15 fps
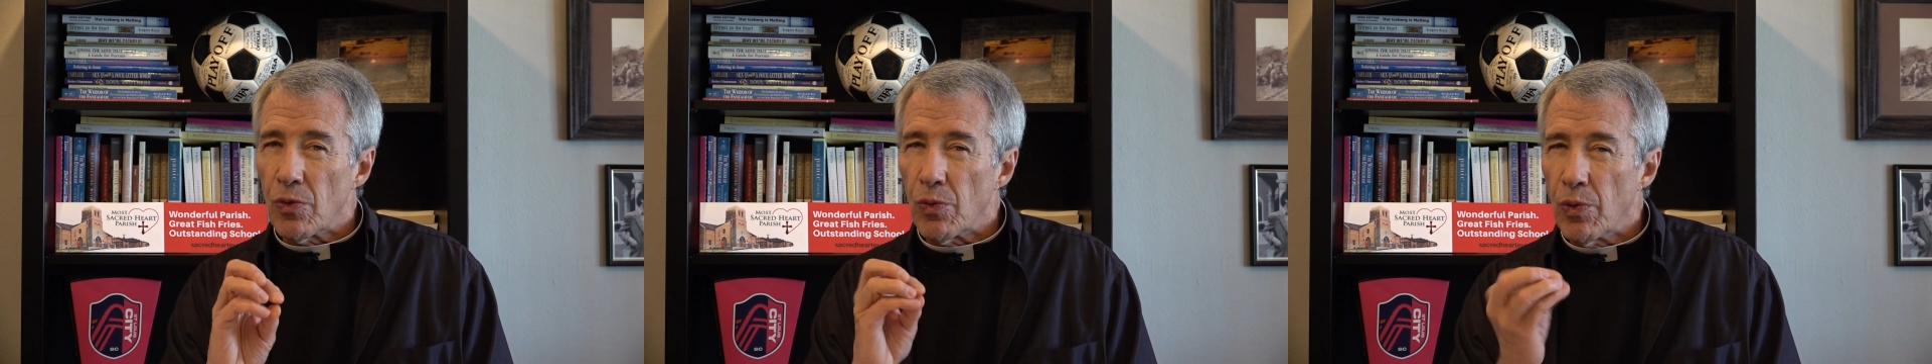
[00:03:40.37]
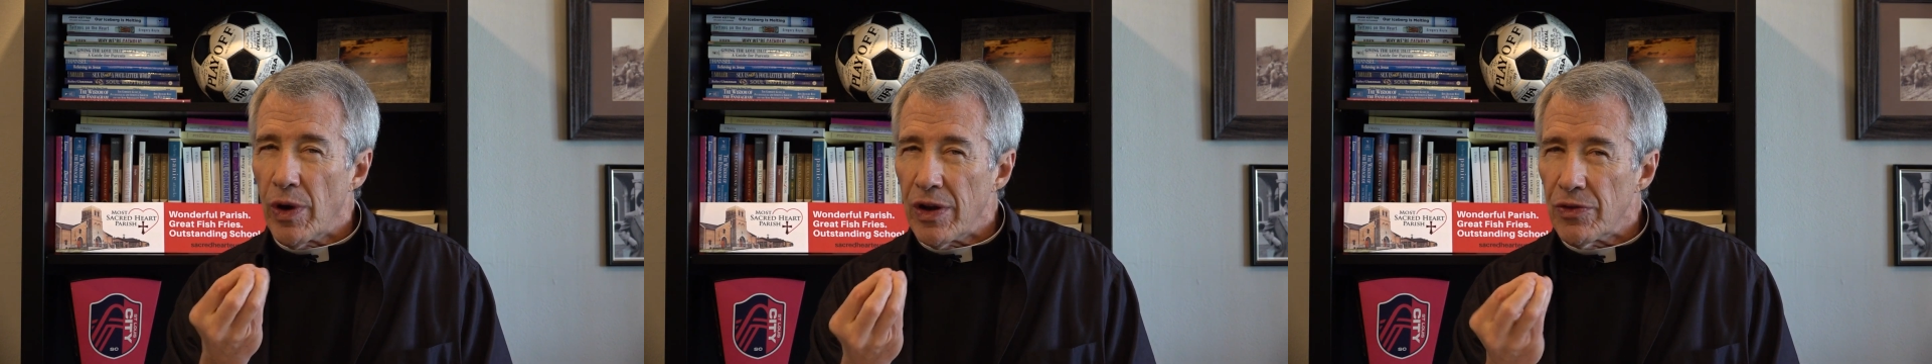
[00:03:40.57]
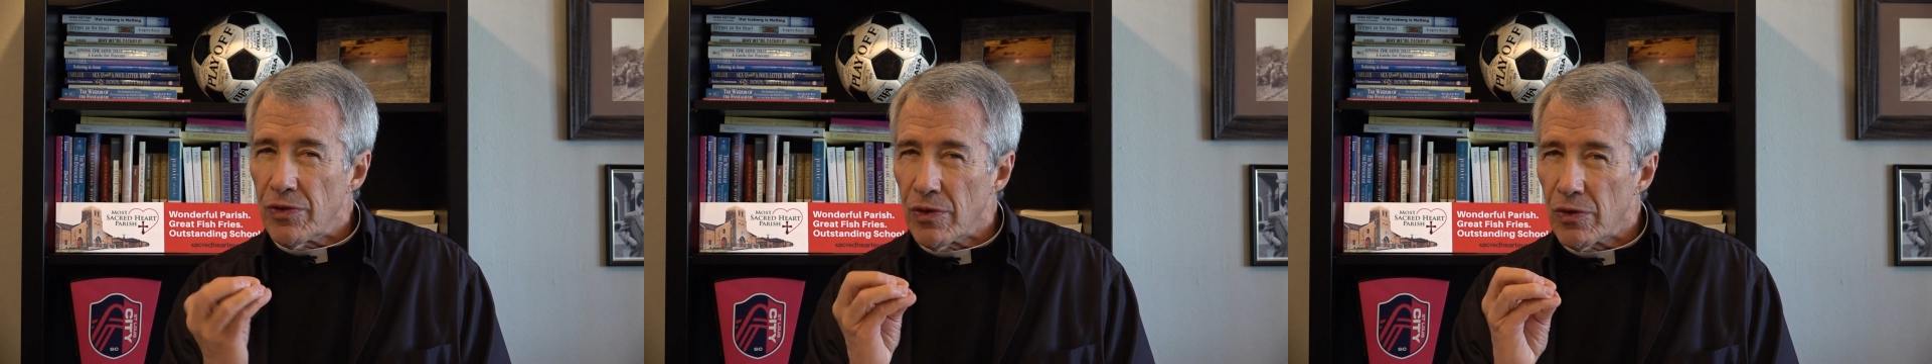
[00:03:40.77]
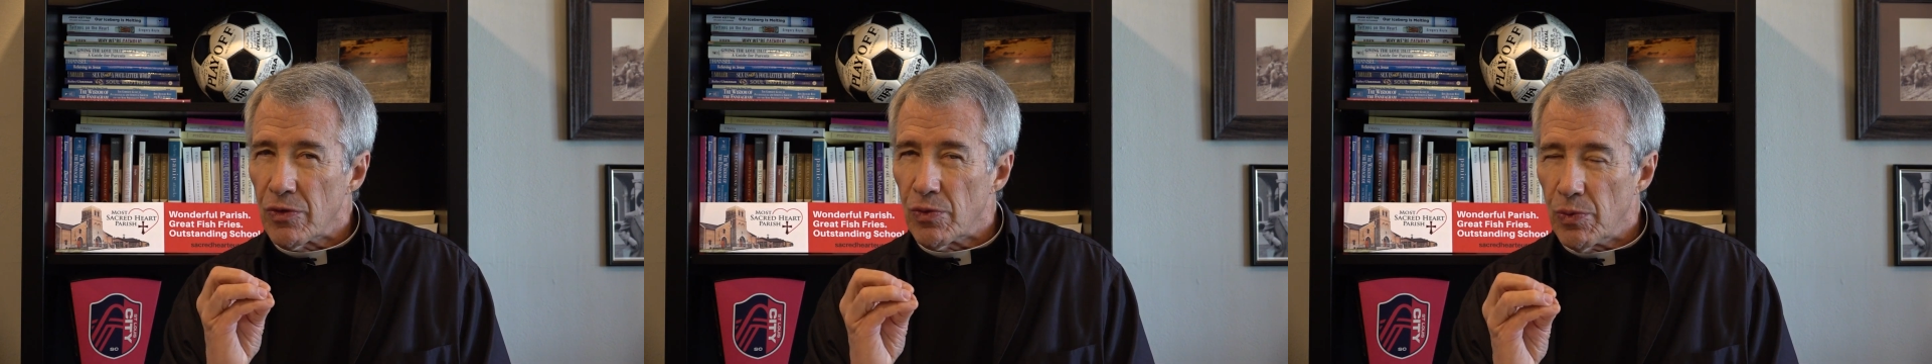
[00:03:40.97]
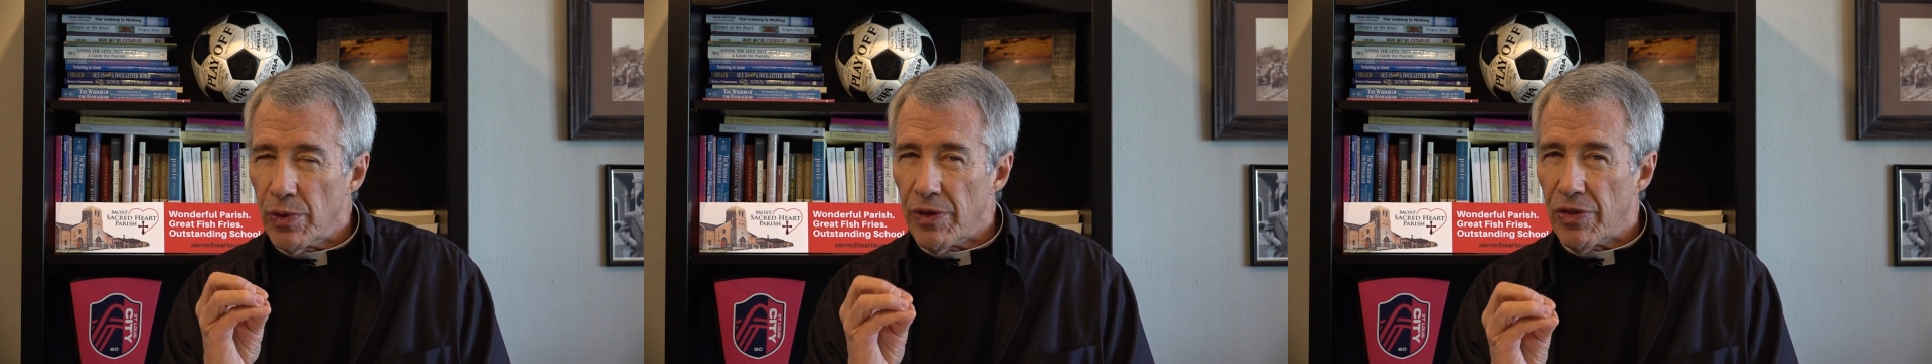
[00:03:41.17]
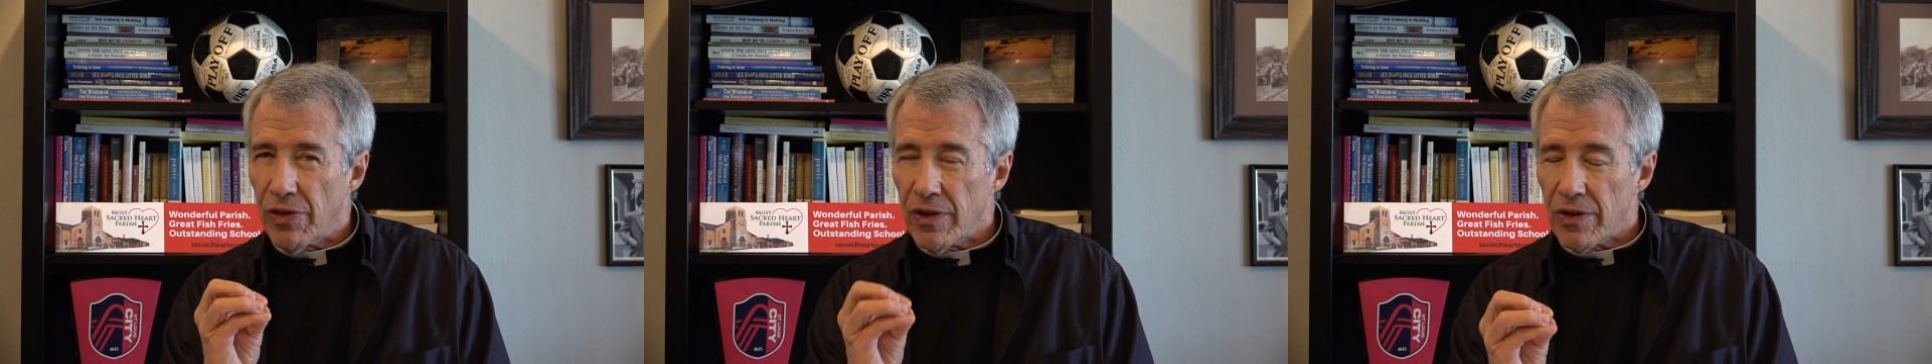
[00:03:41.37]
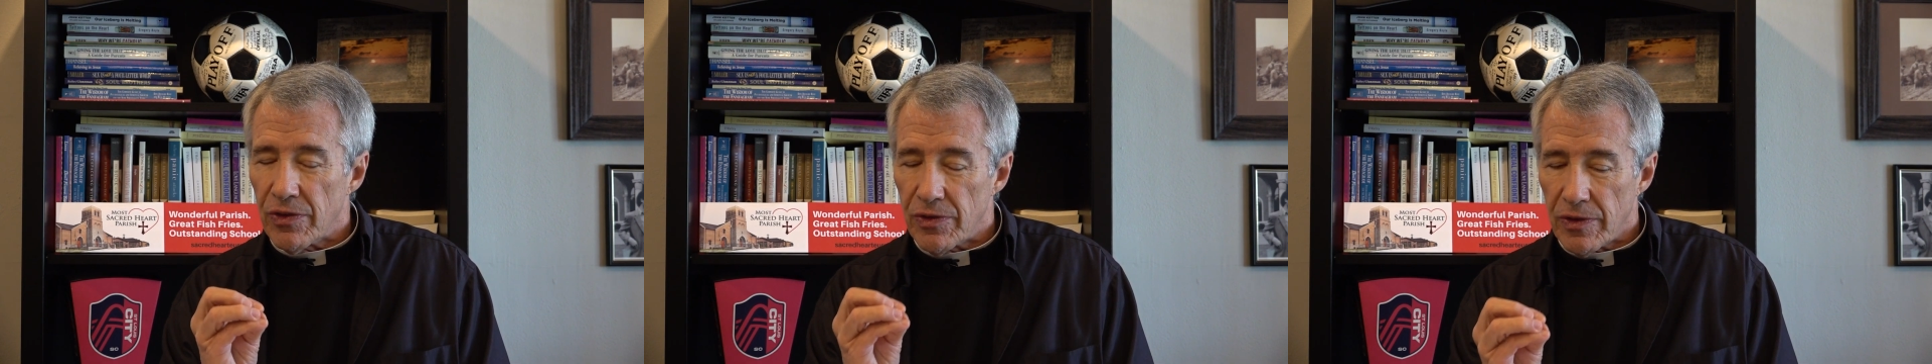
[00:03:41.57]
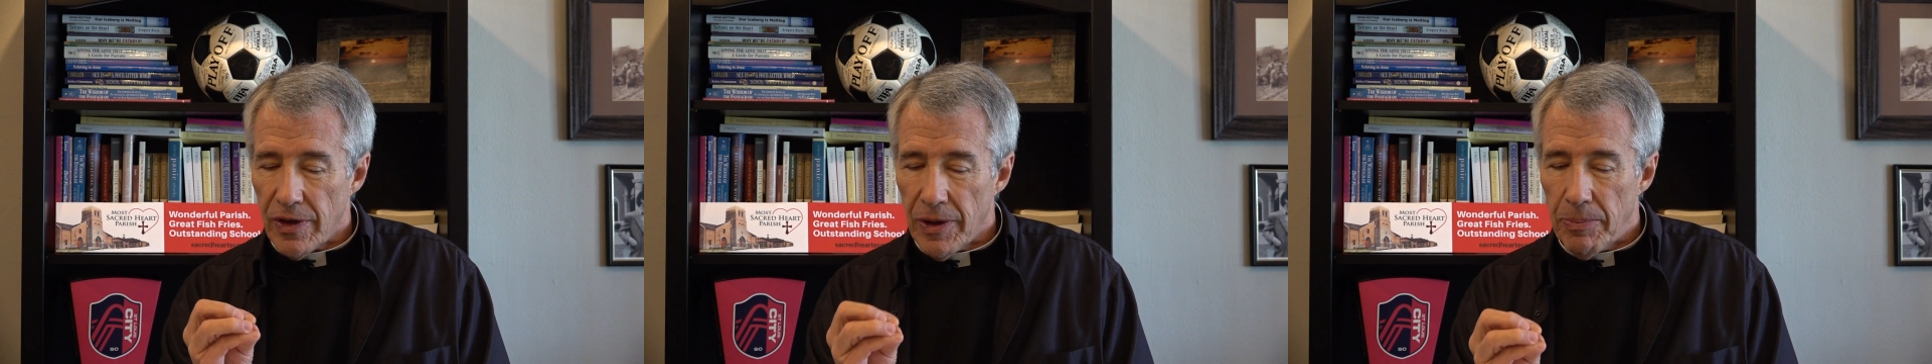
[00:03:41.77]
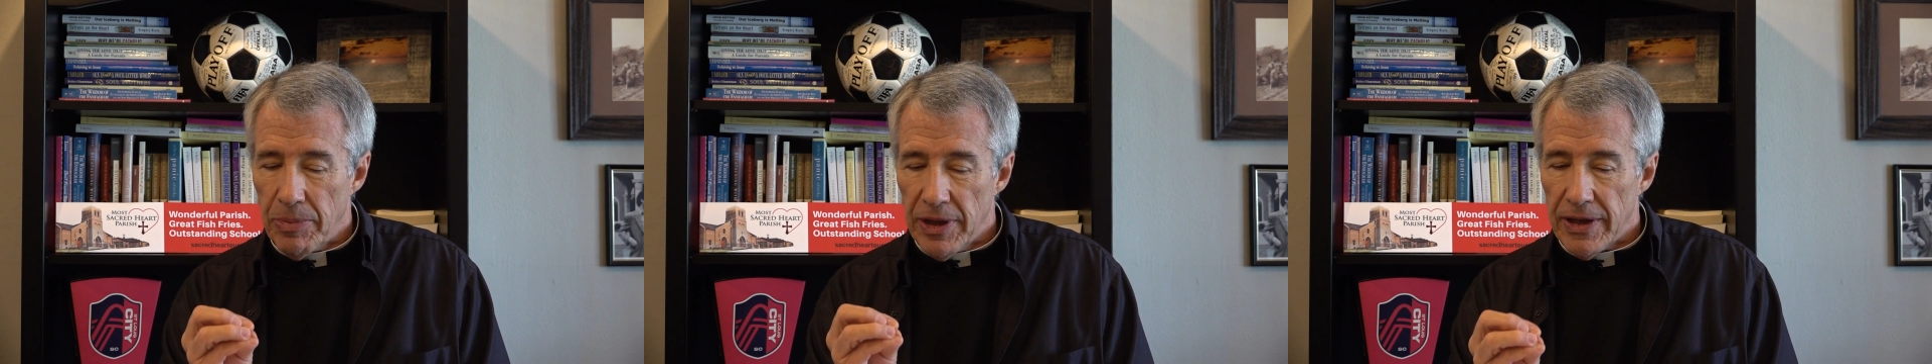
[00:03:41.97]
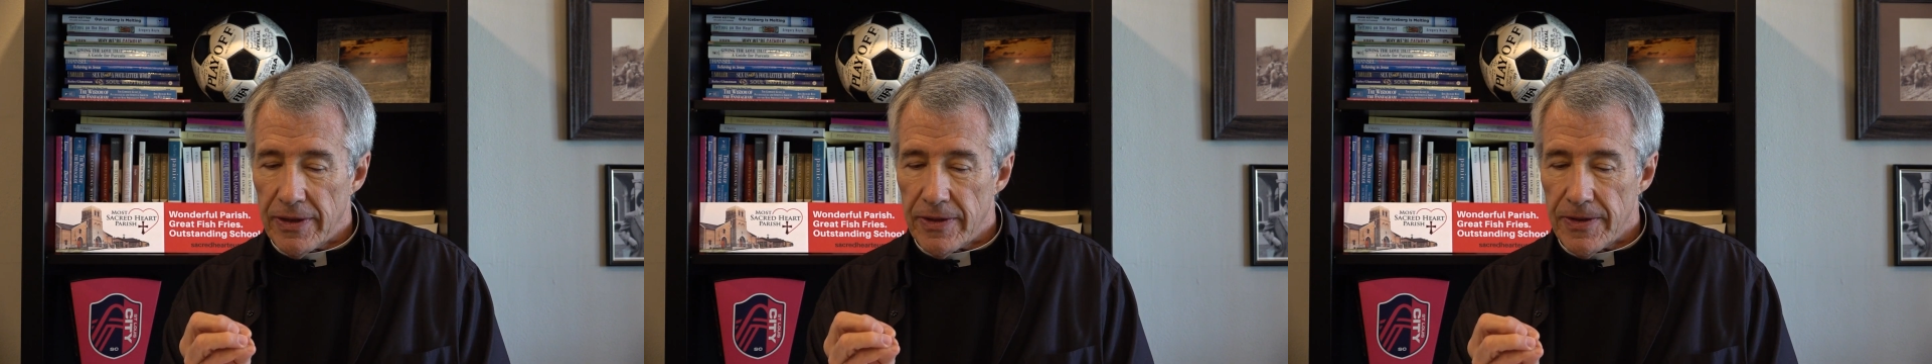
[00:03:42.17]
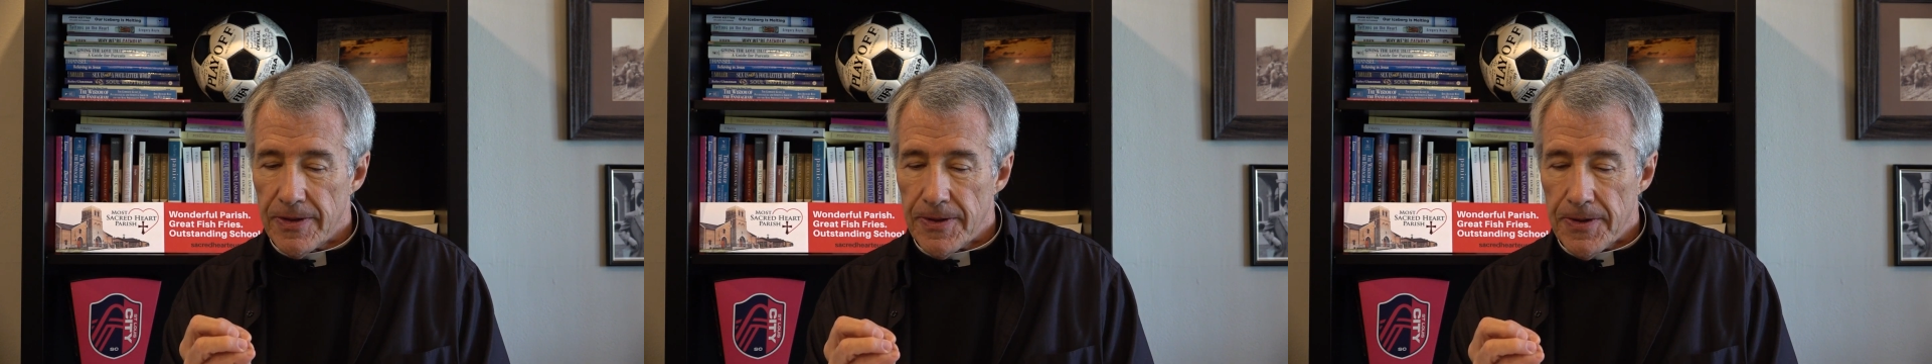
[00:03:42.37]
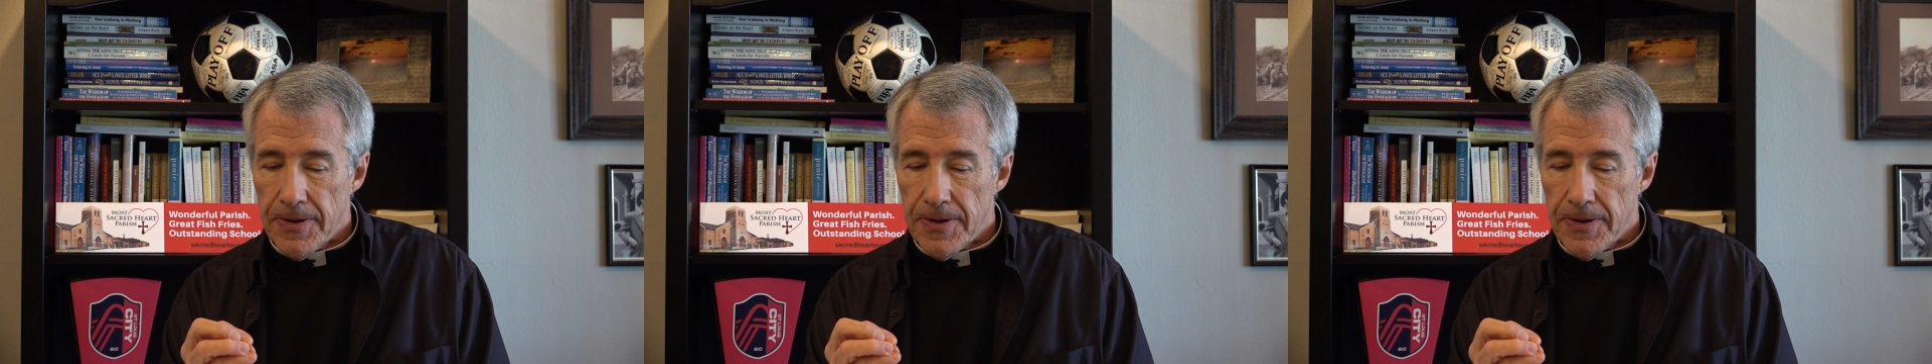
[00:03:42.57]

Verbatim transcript: wrestles with this a bit.